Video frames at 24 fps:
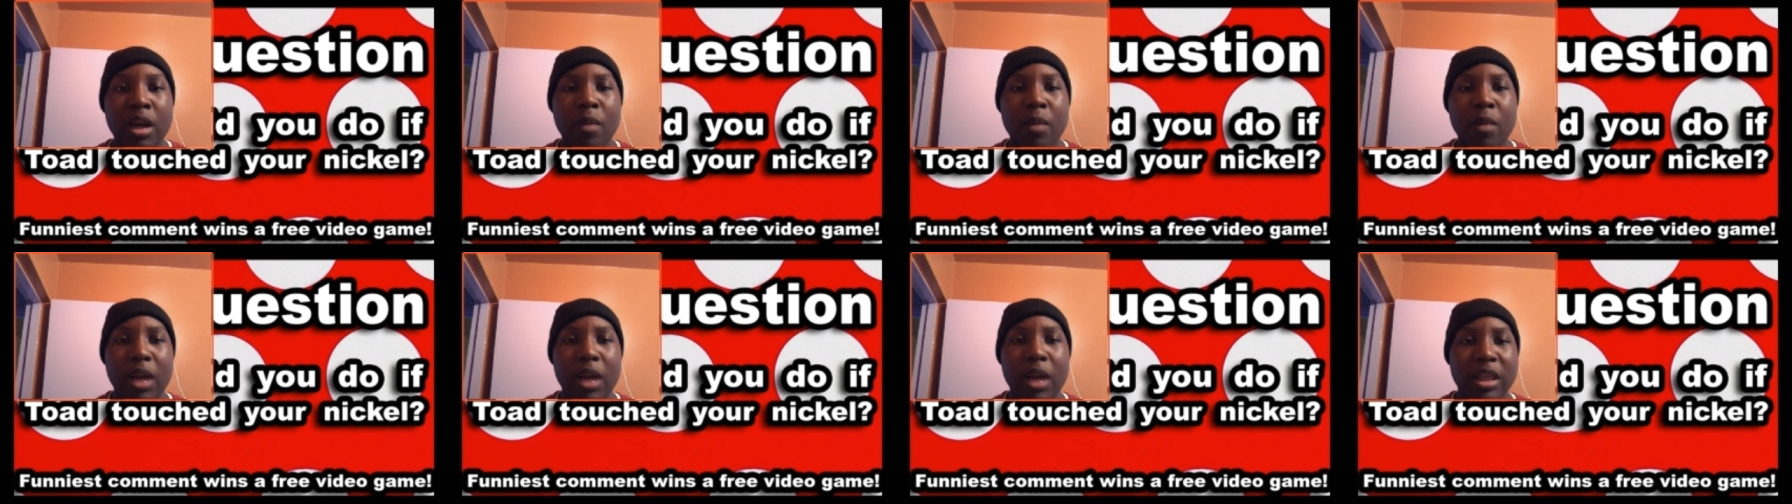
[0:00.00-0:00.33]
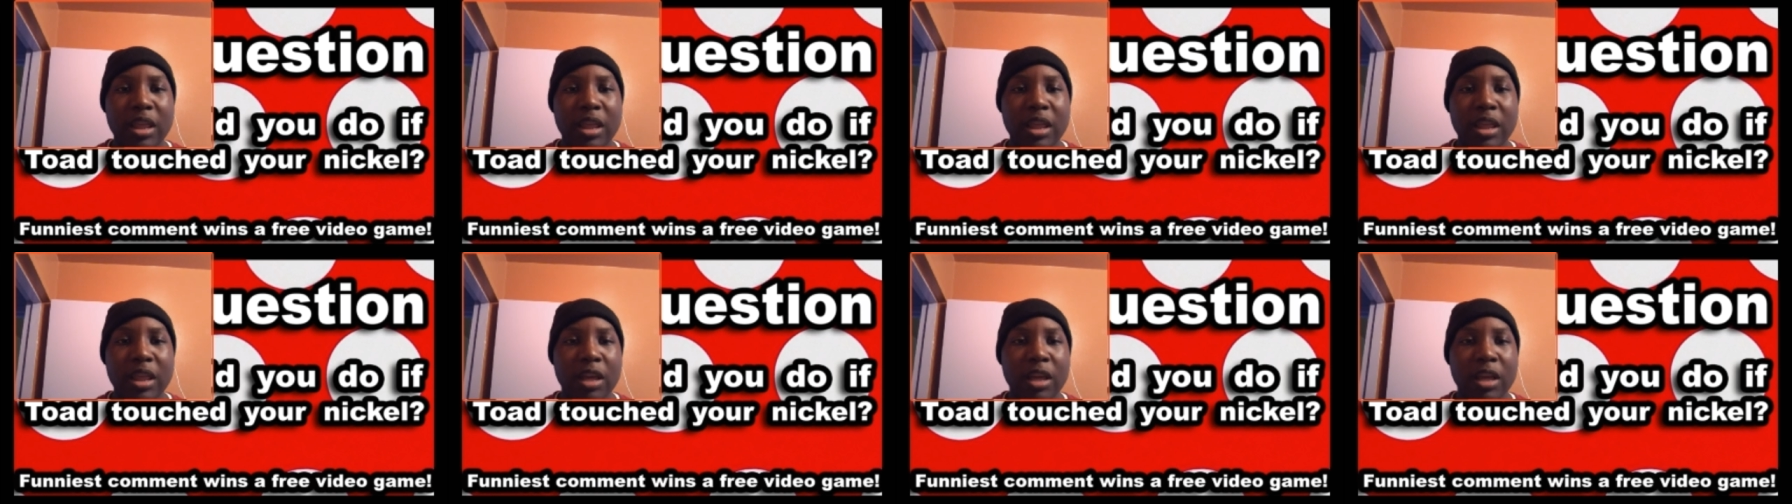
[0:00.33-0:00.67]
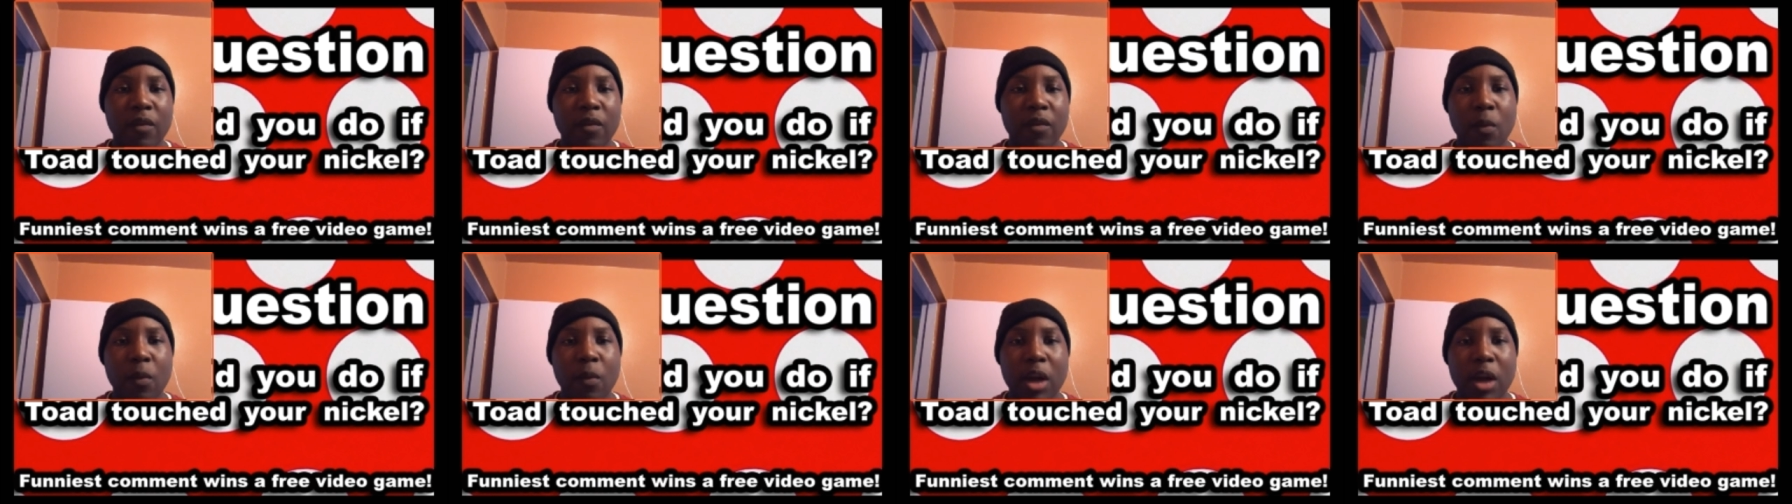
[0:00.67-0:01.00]
But I thank you
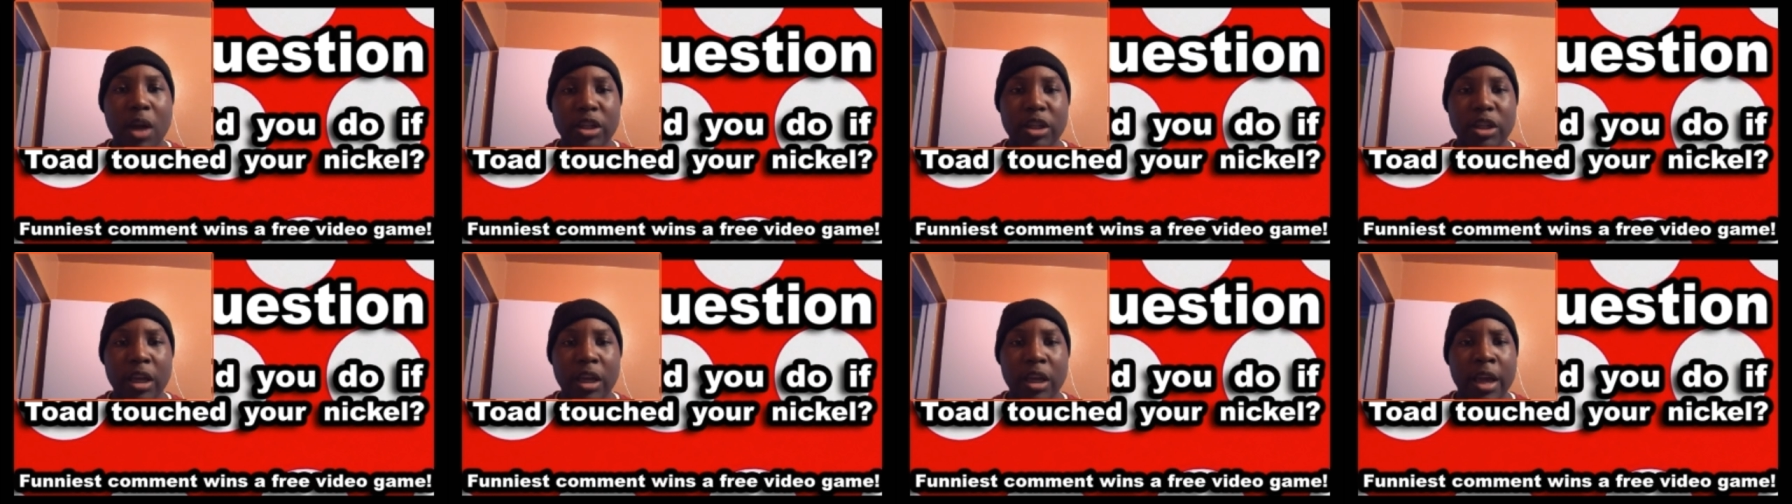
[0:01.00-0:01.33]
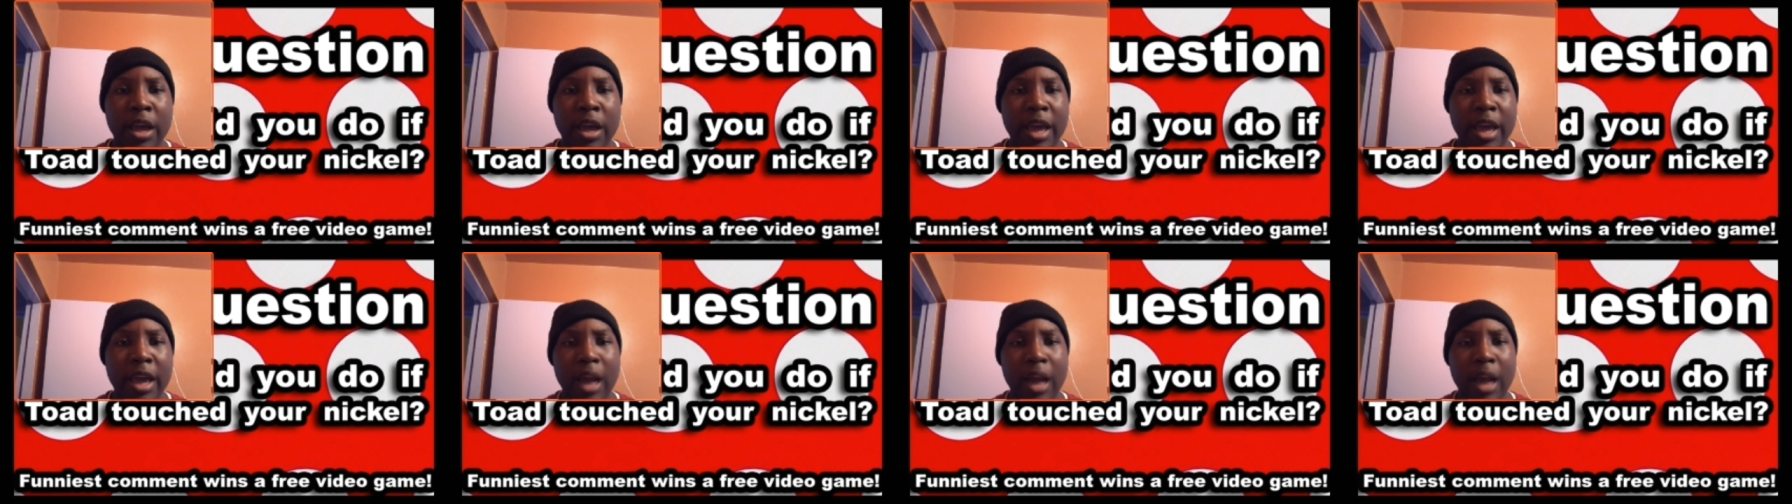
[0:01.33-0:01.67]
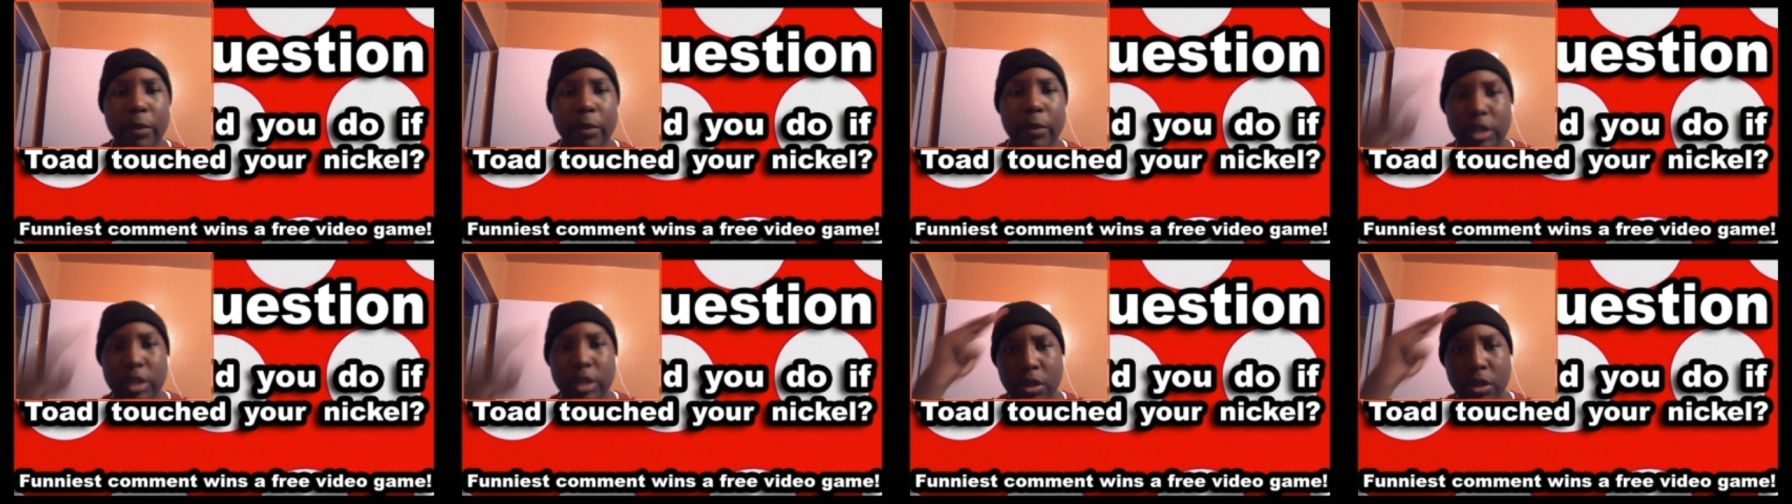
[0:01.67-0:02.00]
for watching. And I
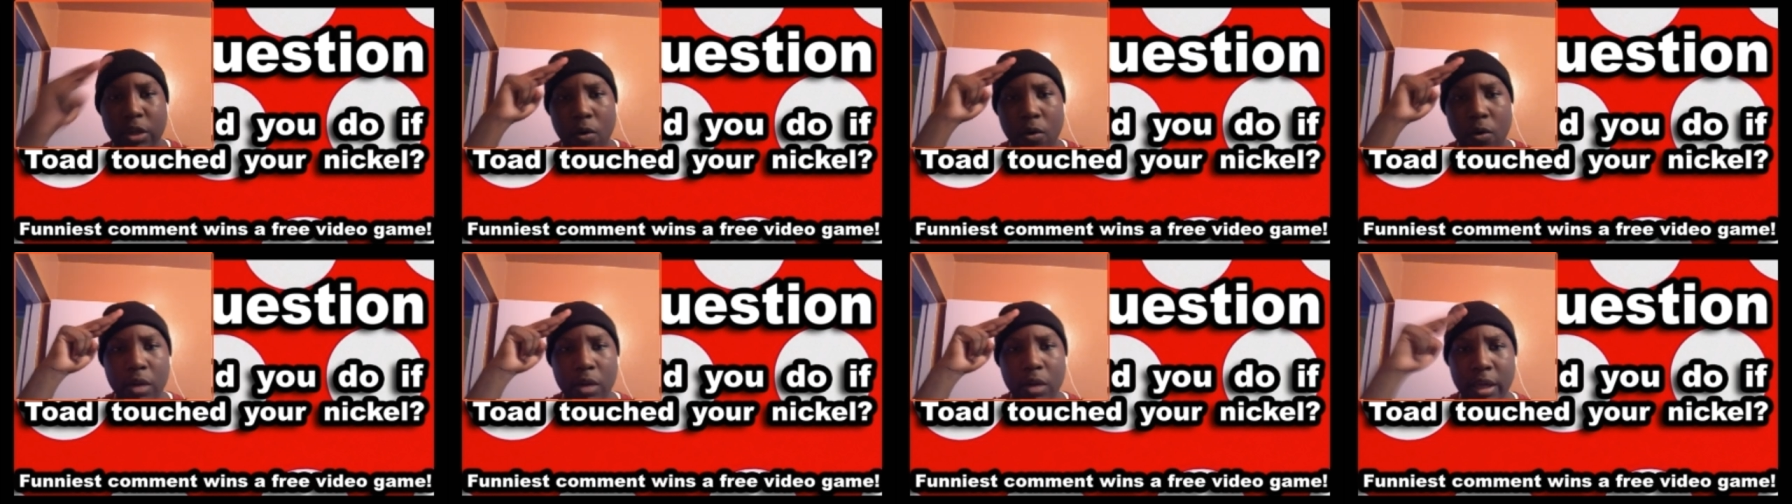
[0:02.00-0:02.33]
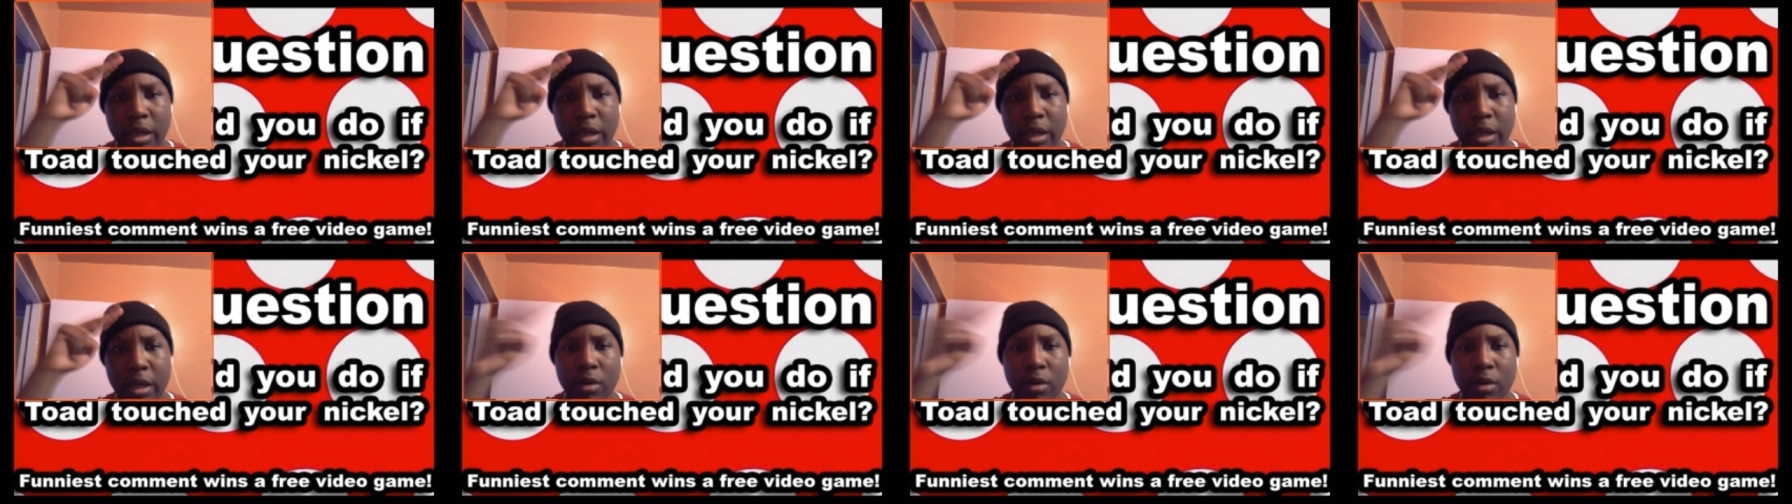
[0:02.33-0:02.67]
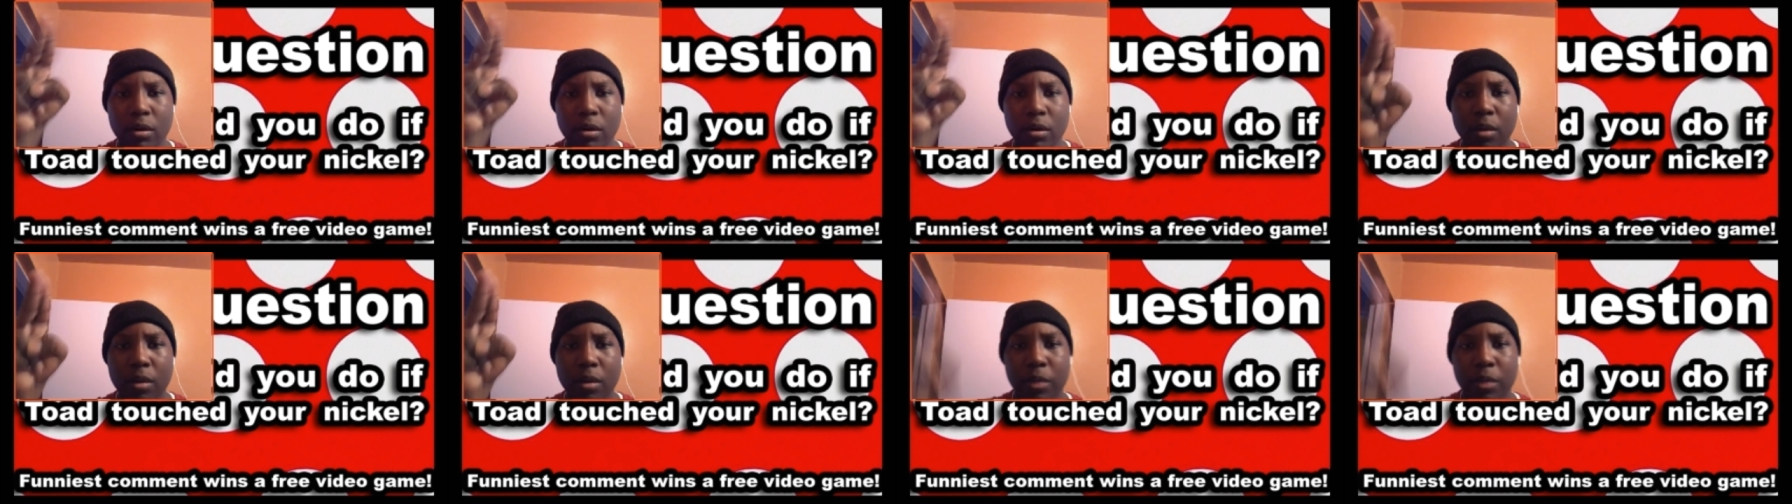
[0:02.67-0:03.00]
will see you all later.
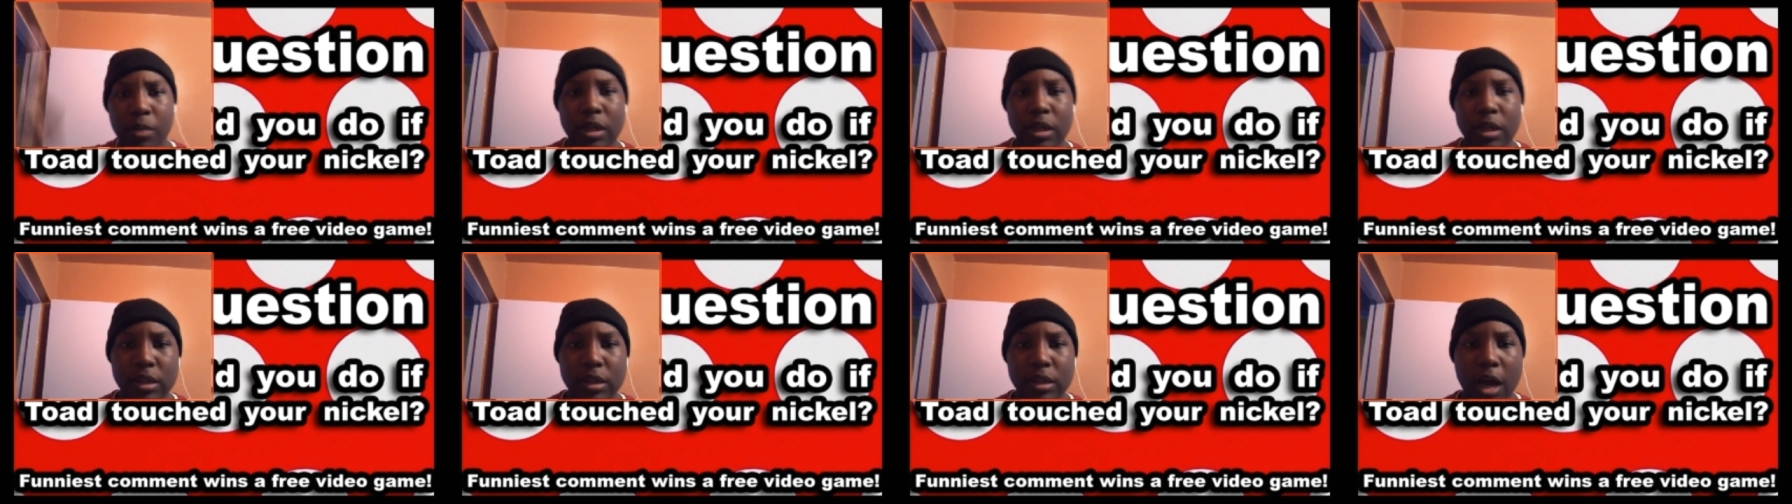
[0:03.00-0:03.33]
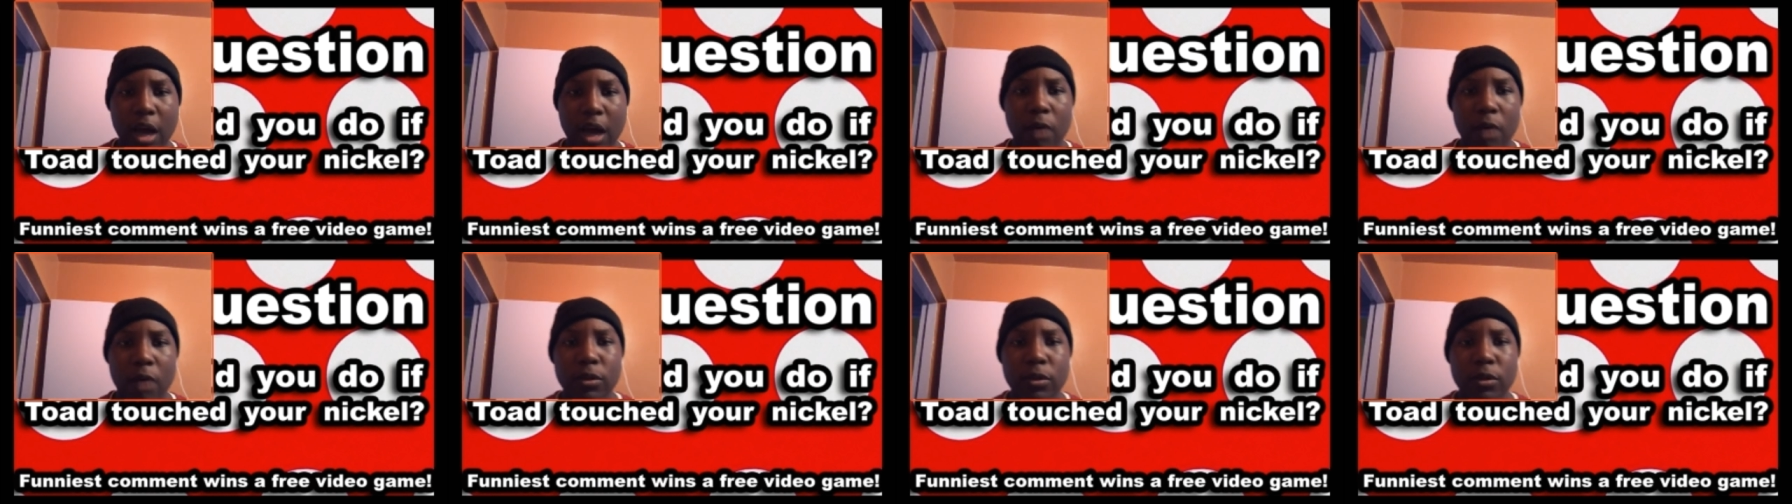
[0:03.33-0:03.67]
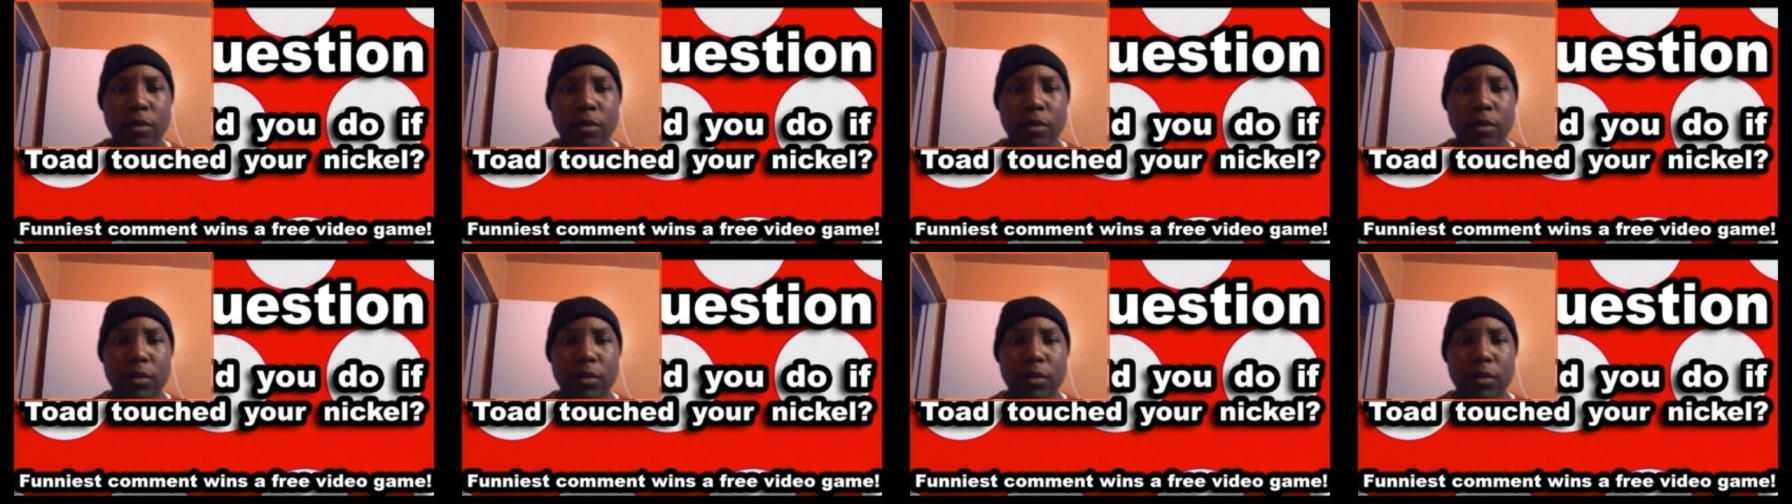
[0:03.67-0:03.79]
Peace out.